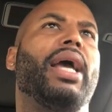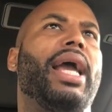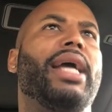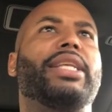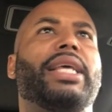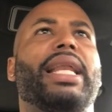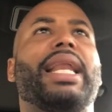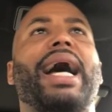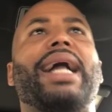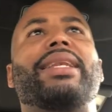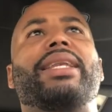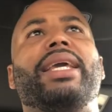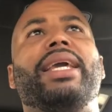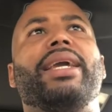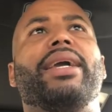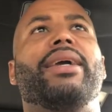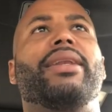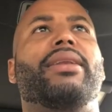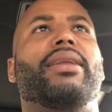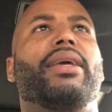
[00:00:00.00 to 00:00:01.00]
And then I
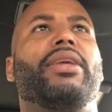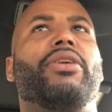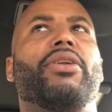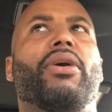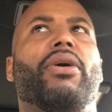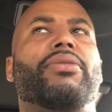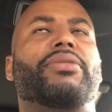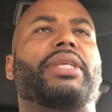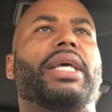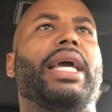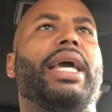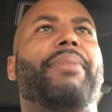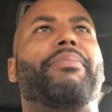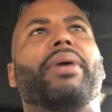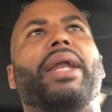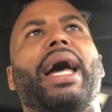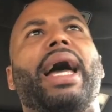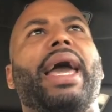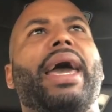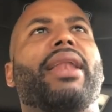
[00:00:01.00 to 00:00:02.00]
did. You know what I'm saying?
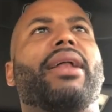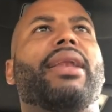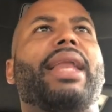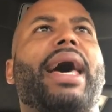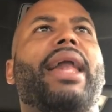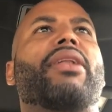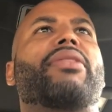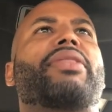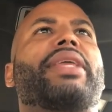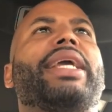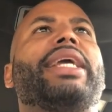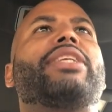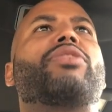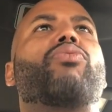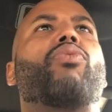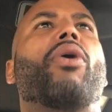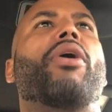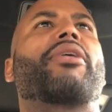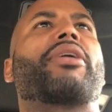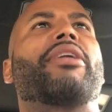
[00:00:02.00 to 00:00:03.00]
But I had a lot of
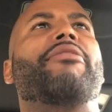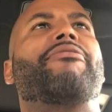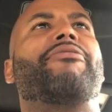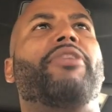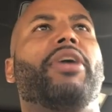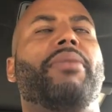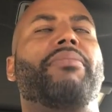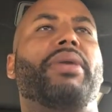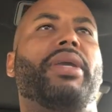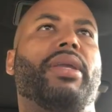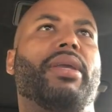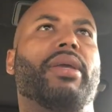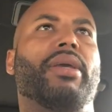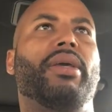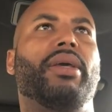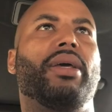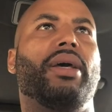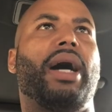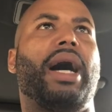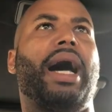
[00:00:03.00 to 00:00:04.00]
things working for me.
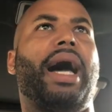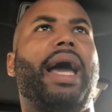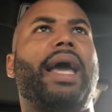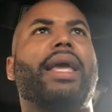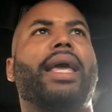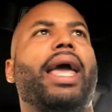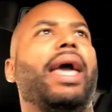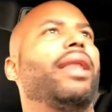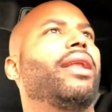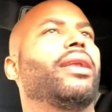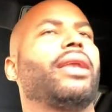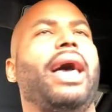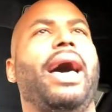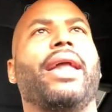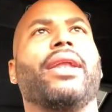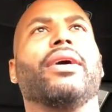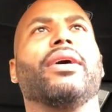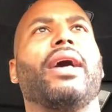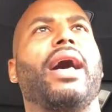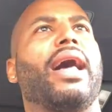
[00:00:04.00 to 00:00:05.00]
All right? And a
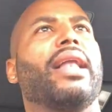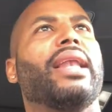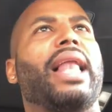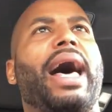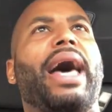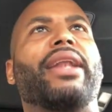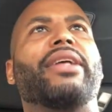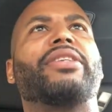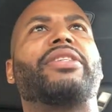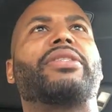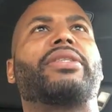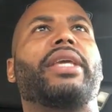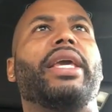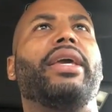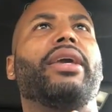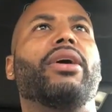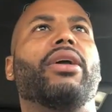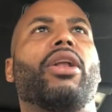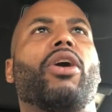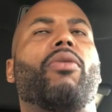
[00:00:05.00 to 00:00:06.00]
lot of
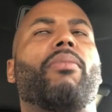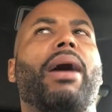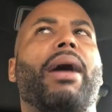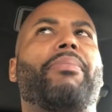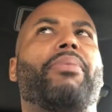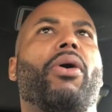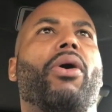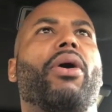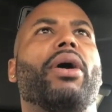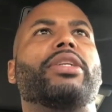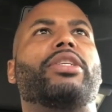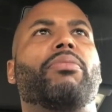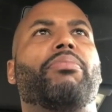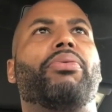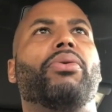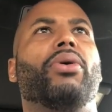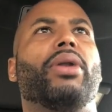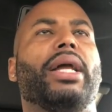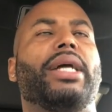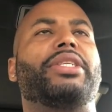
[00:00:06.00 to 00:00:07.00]
skill on my part to
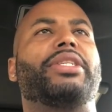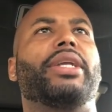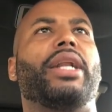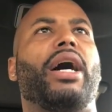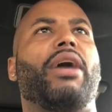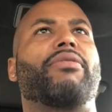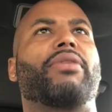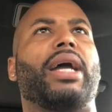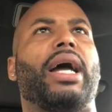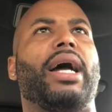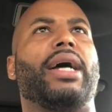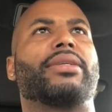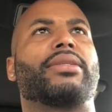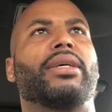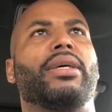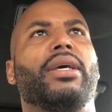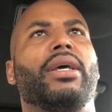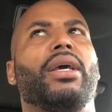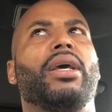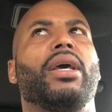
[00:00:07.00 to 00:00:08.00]
pull that shit off,
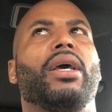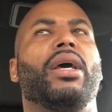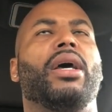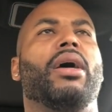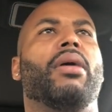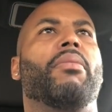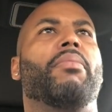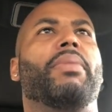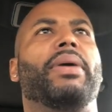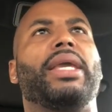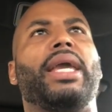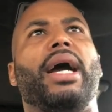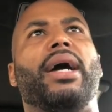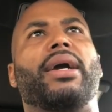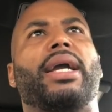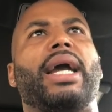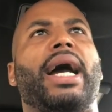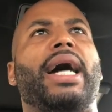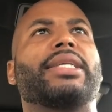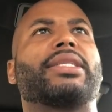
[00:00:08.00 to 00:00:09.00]
guys. But
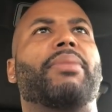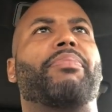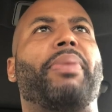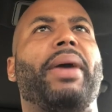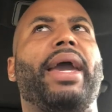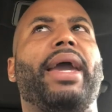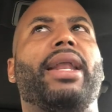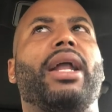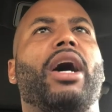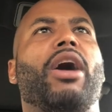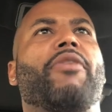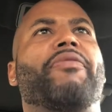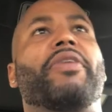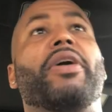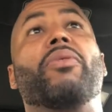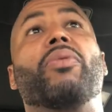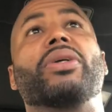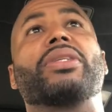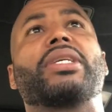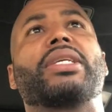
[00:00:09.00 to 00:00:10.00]
yeah, guys, it paid off.
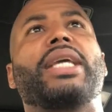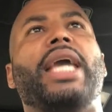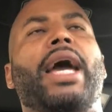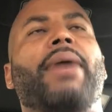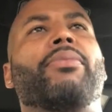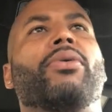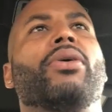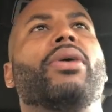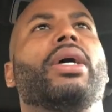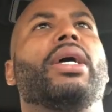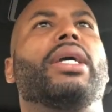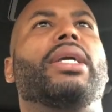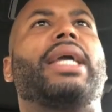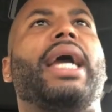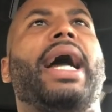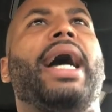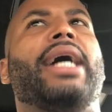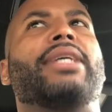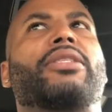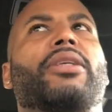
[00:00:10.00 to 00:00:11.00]
It was a gamble.
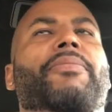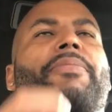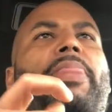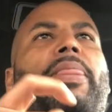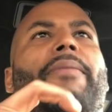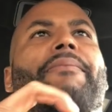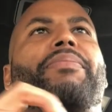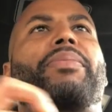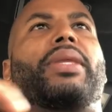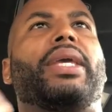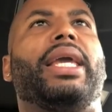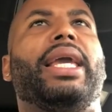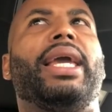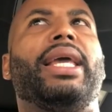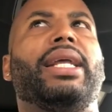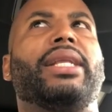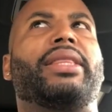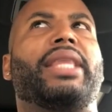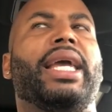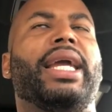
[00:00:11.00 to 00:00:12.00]
Guys,
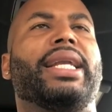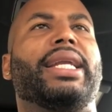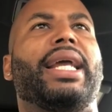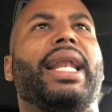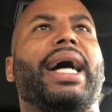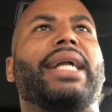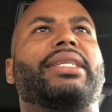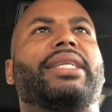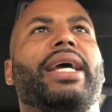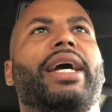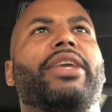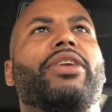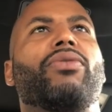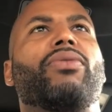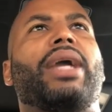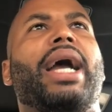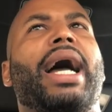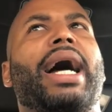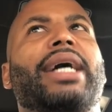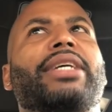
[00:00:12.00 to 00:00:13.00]
anything that I tell
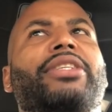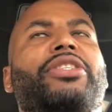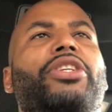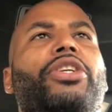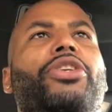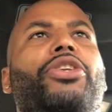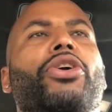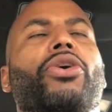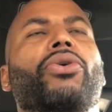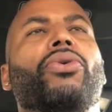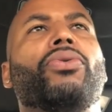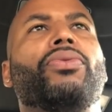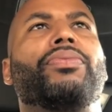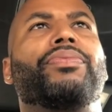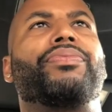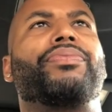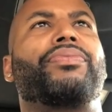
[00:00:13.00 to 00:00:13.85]
you guys to do